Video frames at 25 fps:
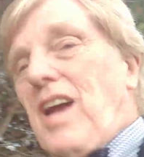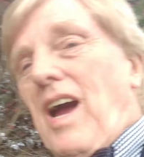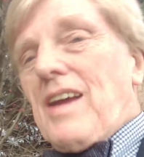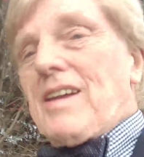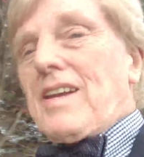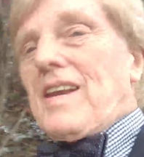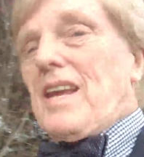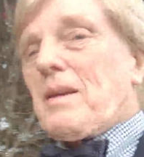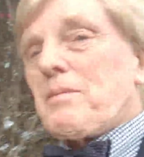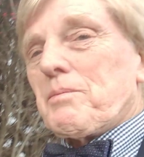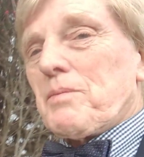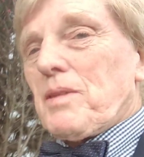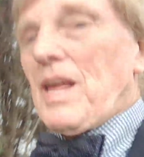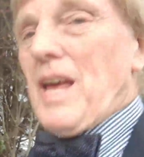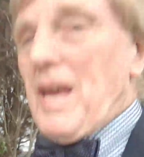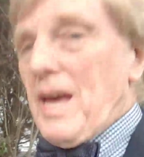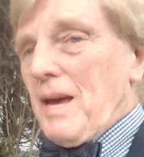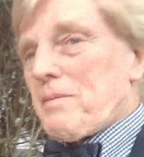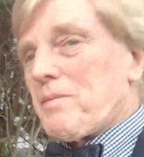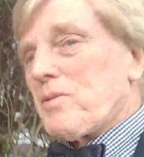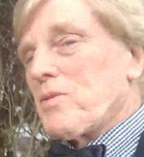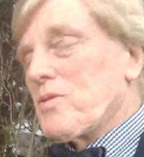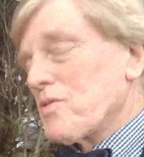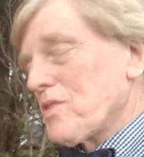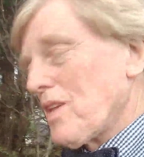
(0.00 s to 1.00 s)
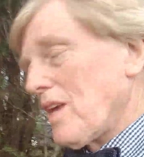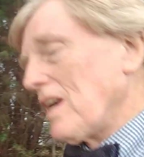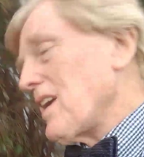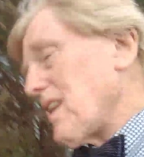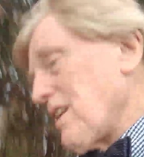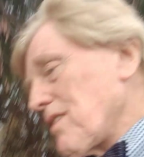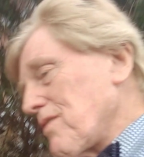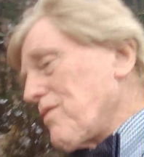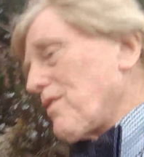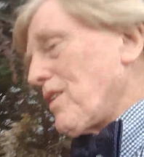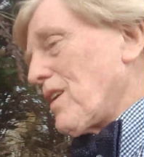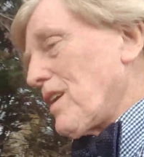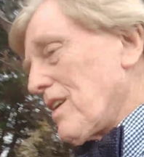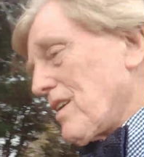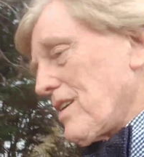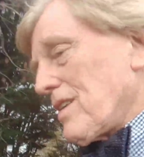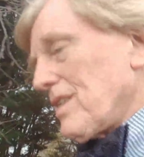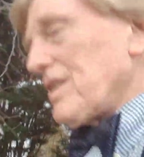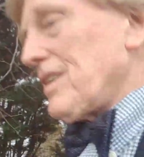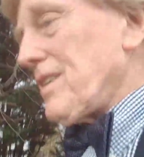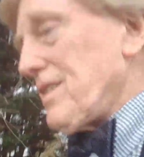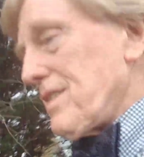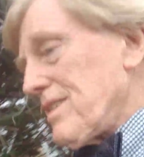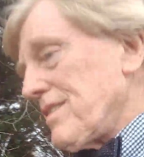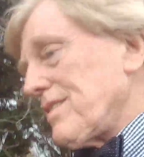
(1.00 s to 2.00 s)
guy named Lamb, who's the head of uh,
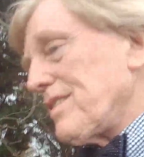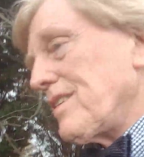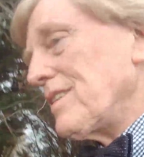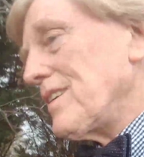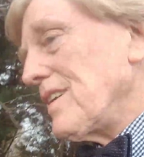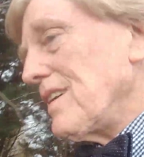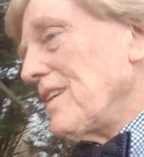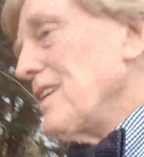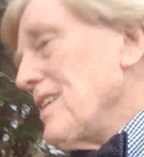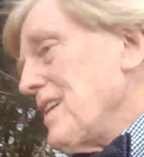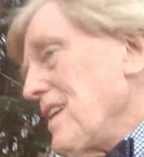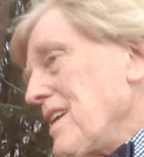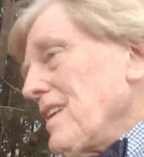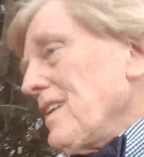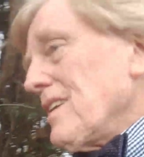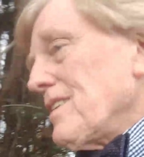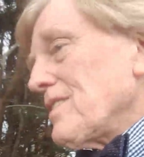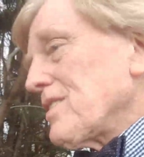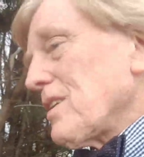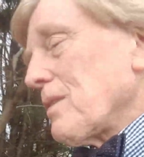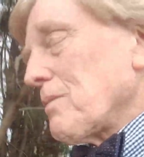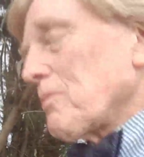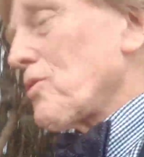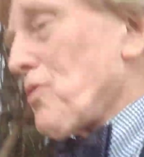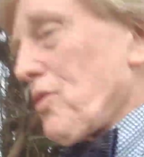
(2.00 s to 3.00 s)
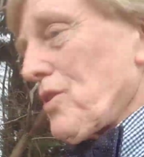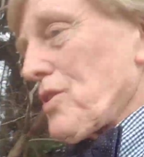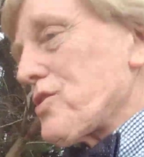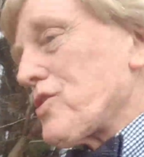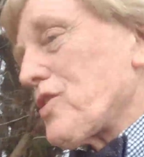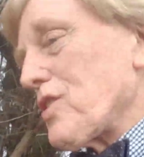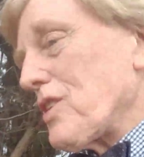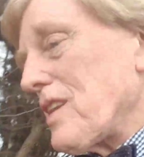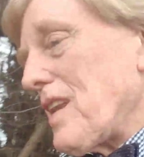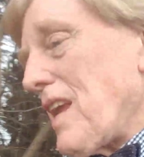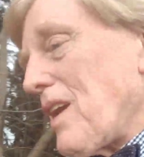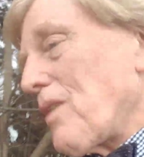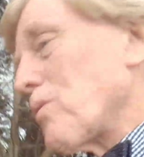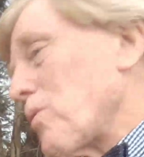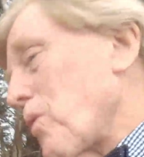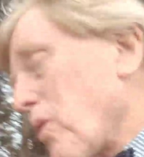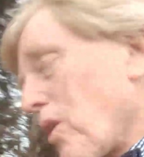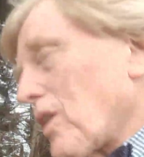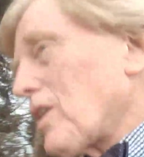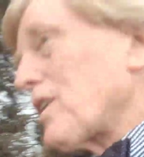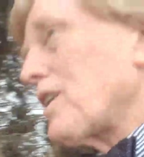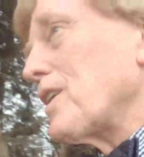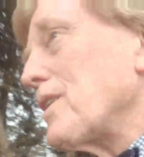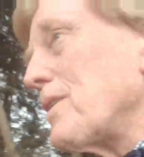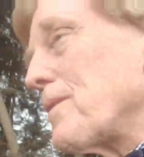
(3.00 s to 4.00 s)
some Christian
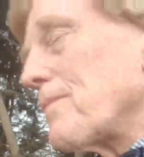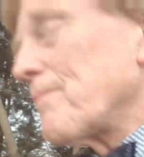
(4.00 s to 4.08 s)
network,